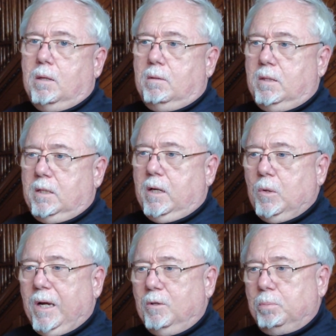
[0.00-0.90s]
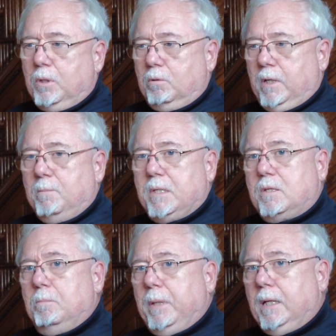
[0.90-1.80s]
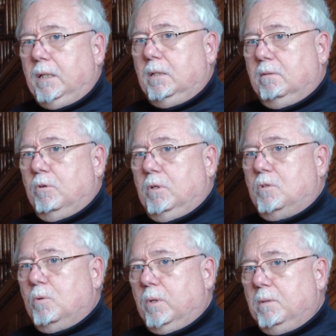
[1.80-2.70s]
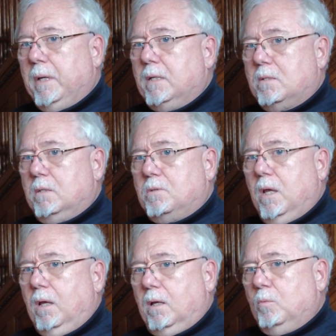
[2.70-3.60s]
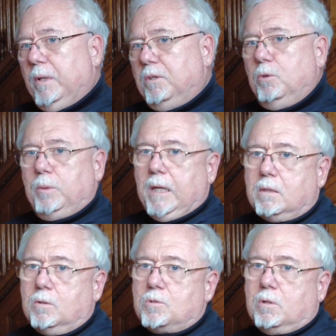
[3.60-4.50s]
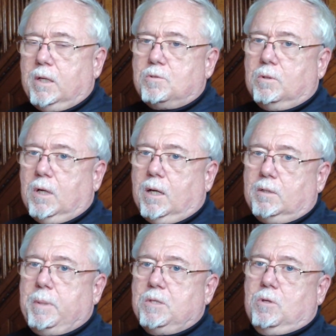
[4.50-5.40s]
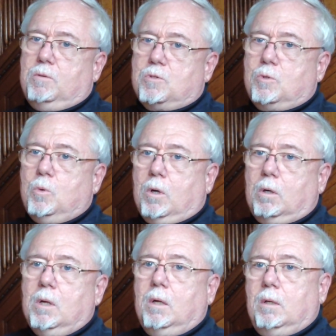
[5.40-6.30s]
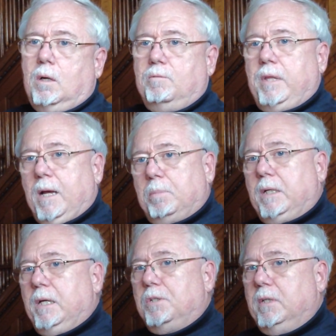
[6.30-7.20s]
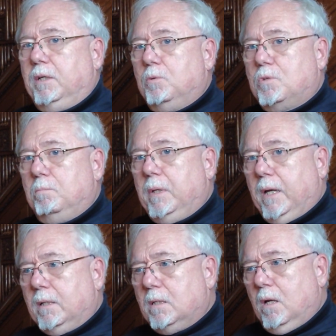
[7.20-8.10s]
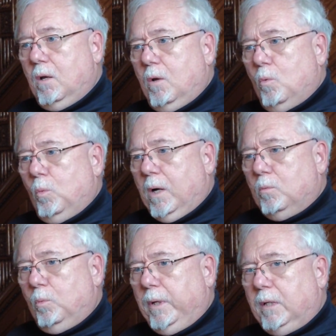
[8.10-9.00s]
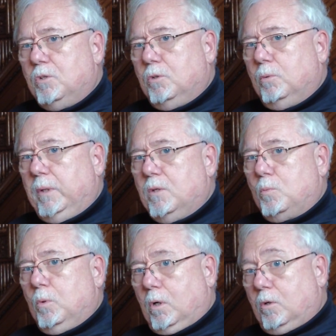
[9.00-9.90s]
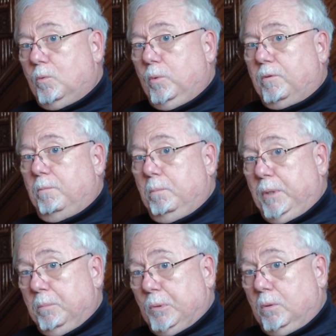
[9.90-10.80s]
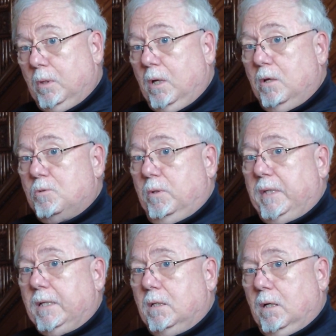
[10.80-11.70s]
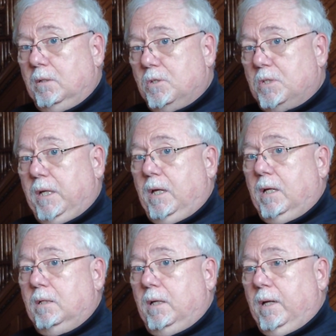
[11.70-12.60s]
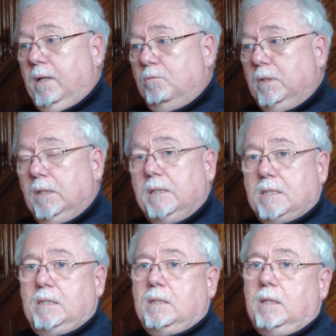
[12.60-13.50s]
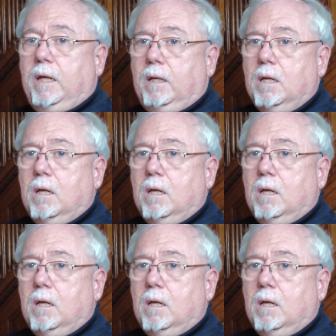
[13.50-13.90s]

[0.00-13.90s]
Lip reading: The Ohio program is competitive on a scoring basis, and whether you get those credits or not depends on the score of the application that you submit. What we do is work with people so that they can understand and realistically